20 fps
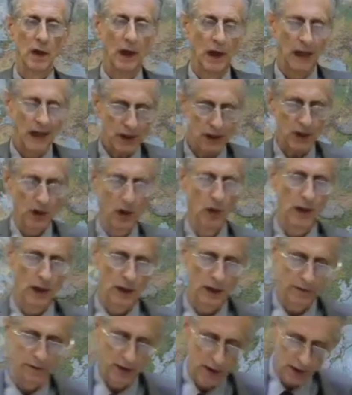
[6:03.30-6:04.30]
less solar
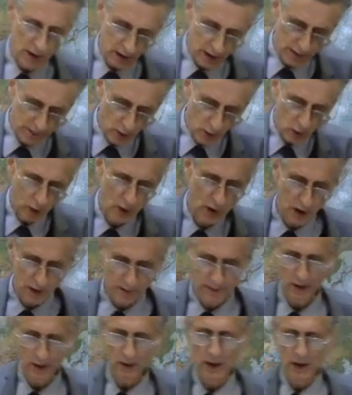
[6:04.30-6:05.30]
activity, there's more
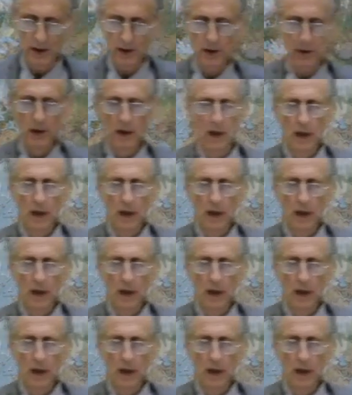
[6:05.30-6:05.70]
cosmic rays.